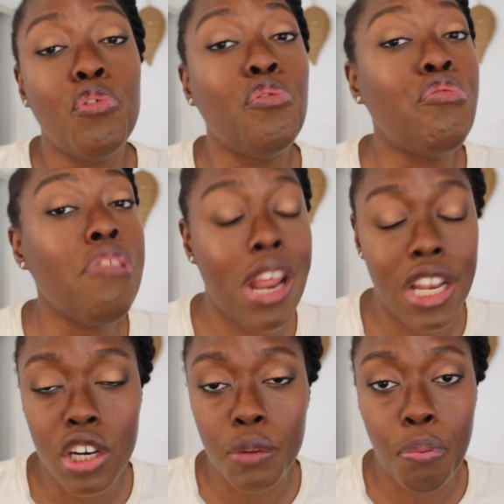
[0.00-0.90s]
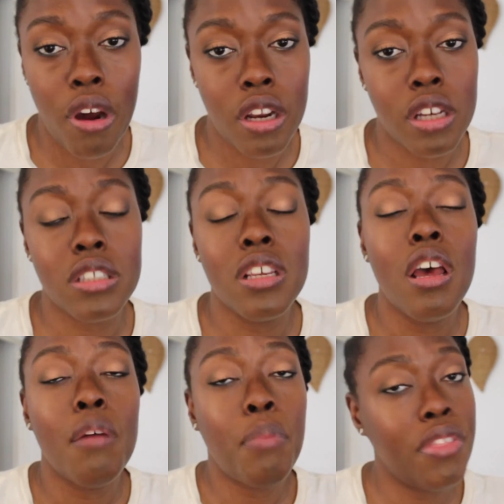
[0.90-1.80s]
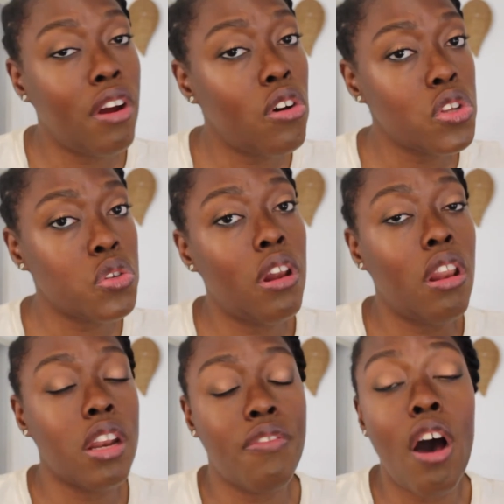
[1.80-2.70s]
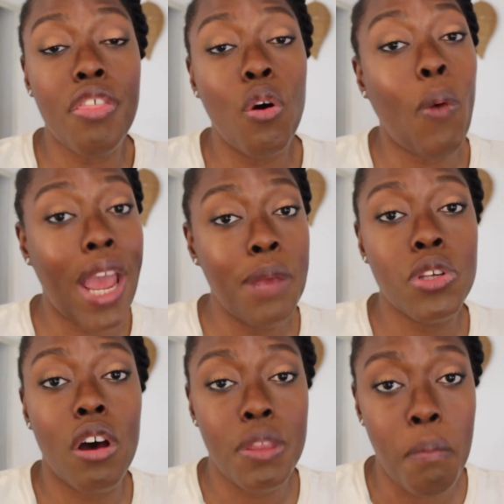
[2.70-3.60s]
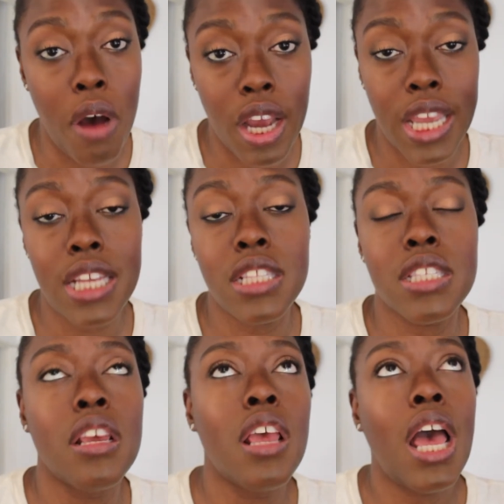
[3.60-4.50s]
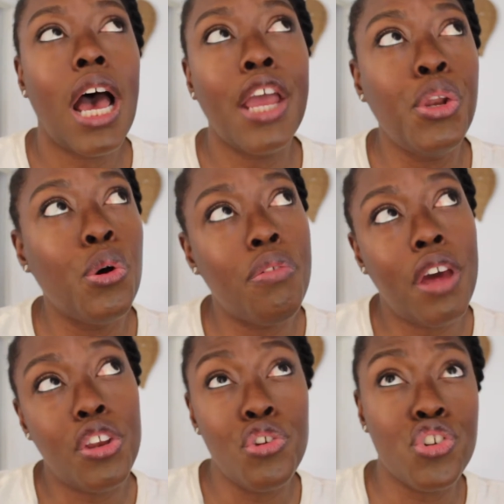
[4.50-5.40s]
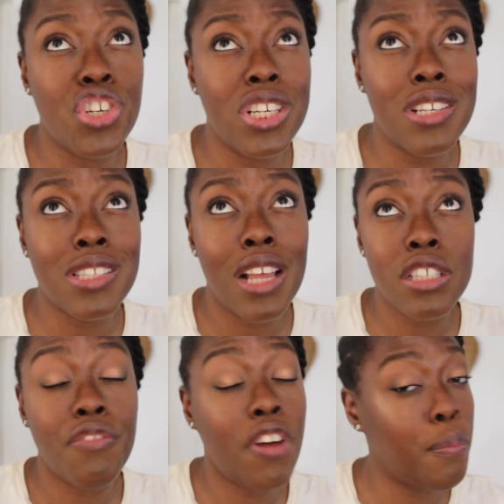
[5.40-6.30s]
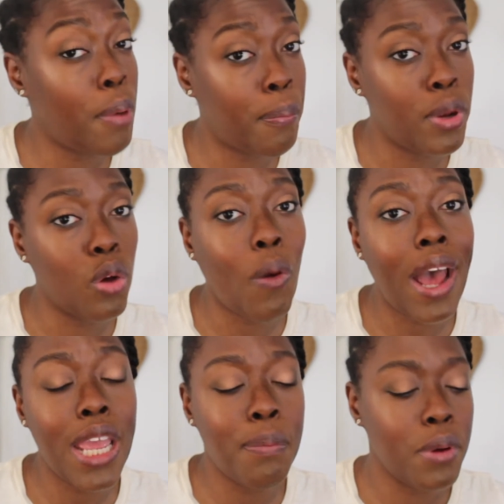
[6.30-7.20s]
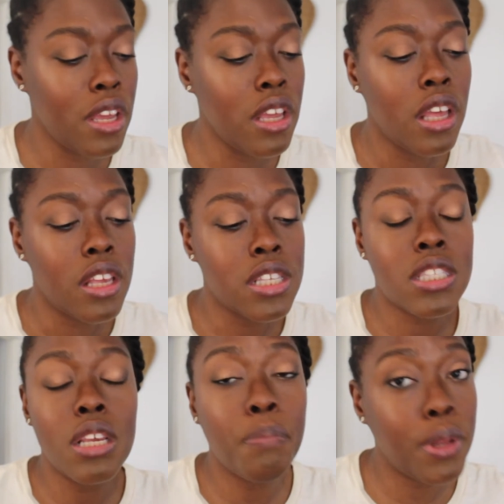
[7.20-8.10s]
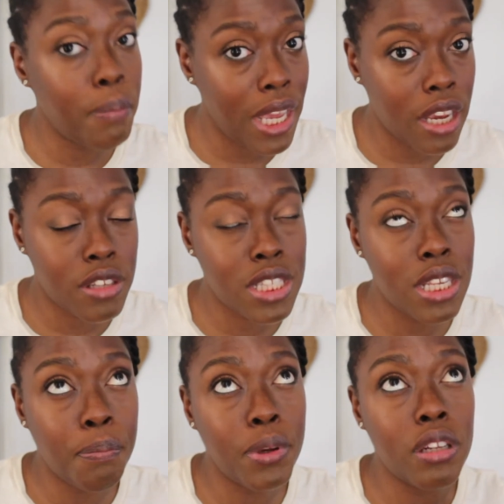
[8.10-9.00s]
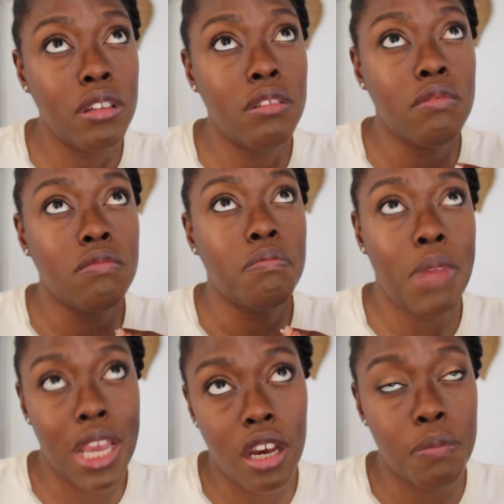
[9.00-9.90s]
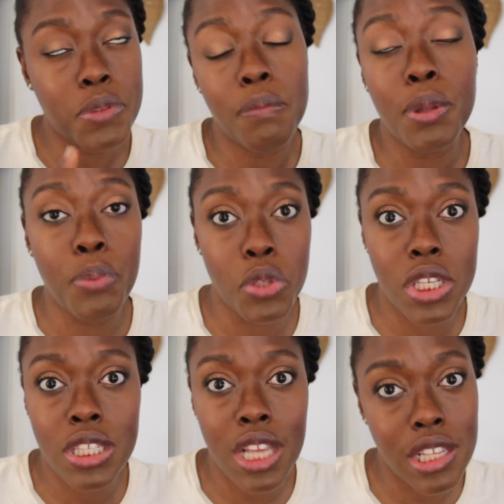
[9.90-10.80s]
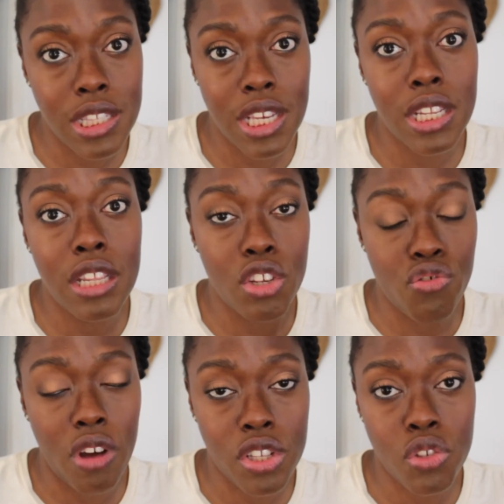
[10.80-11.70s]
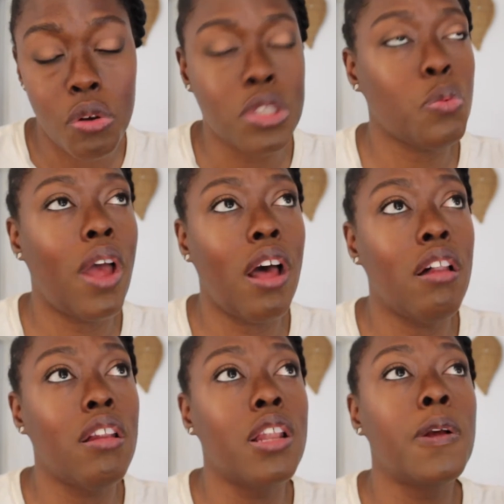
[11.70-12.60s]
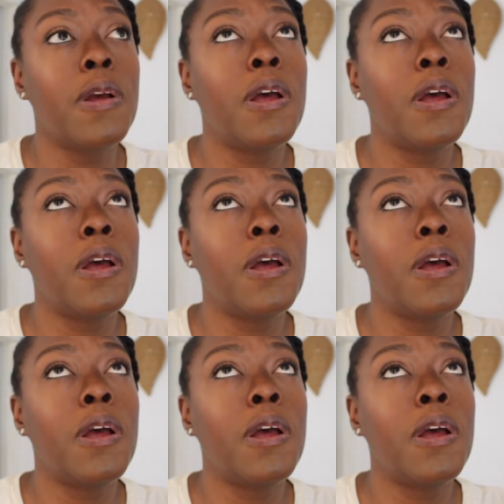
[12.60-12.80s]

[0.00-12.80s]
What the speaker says: Really good product. But there are also a lot of other wipes on the market. I know that Neutrogena sells a very popular wipe. Simple Makeup, Simple Beauty sells it in the drugstore as well.